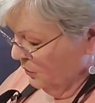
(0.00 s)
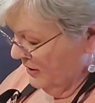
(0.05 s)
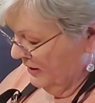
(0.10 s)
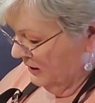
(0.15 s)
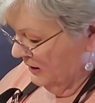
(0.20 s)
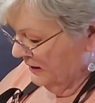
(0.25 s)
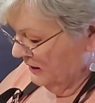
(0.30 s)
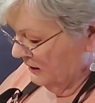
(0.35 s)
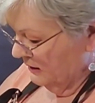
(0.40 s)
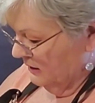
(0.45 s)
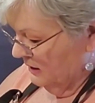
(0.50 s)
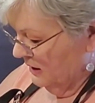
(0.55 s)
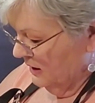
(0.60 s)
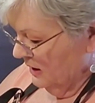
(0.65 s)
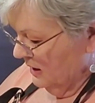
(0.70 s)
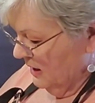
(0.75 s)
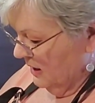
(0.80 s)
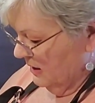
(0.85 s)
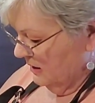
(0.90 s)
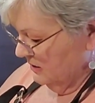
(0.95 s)
boiling,
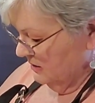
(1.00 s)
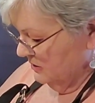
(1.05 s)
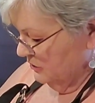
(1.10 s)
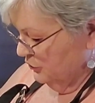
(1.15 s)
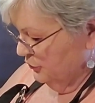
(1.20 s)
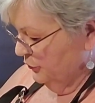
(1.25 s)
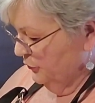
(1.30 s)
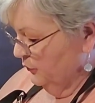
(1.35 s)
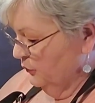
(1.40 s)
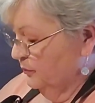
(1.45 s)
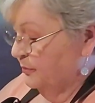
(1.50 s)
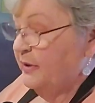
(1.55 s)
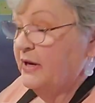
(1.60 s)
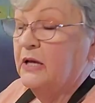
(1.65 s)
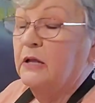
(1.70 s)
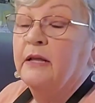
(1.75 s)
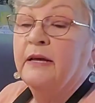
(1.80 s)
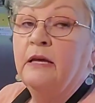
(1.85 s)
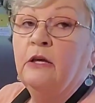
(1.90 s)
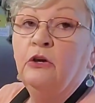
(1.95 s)
to
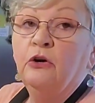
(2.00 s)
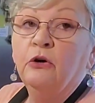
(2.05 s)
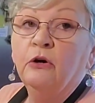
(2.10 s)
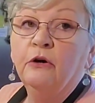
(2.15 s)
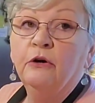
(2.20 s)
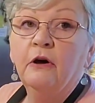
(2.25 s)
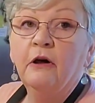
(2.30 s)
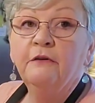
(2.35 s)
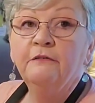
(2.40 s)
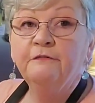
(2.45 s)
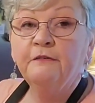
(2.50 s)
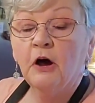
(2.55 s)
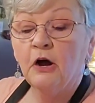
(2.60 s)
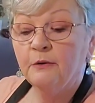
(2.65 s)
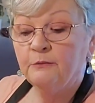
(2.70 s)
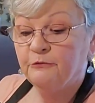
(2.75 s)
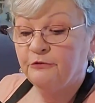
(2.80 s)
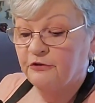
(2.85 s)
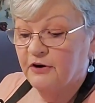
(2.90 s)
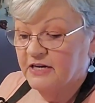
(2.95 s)
peeling your
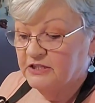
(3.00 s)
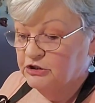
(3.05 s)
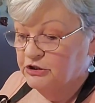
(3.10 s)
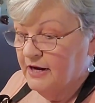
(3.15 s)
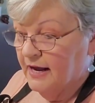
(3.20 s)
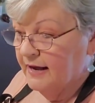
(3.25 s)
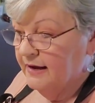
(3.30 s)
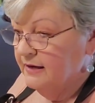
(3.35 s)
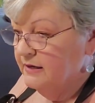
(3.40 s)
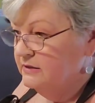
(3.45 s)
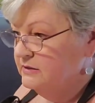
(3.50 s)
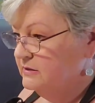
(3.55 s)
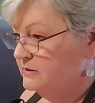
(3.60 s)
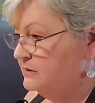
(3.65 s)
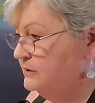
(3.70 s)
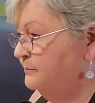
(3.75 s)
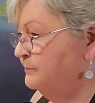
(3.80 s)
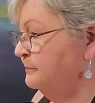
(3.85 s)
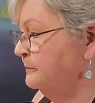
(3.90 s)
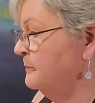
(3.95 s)
farm fresh
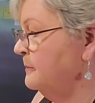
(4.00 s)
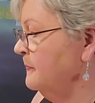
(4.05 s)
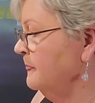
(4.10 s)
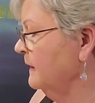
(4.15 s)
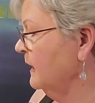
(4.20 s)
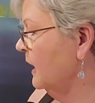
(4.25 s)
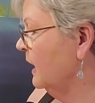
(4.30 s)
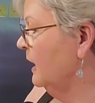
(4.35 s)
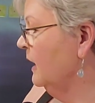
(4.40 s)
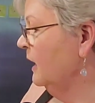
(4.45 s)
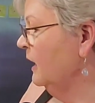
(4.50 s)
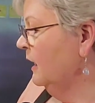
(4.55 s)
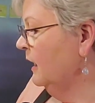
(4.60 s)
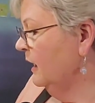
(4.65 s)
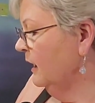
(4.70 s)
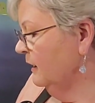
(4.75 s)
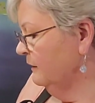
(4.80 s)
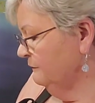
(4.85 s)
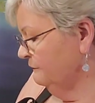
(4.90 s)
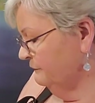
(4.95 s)
eggs.
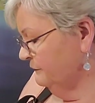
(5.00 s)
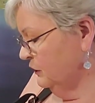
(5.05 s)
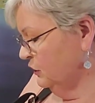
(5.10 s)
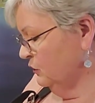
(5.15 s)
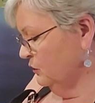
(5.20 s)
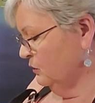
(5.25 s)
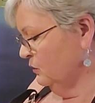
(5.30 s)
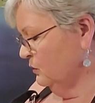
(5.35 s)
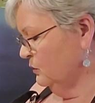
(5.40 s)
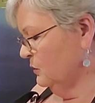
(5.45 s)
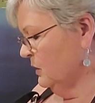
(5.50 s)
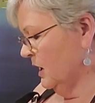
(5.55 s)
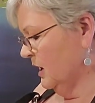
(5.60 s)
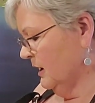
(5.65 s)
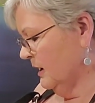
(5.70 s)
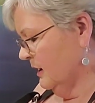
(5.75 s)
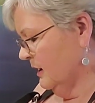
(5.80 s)
If you,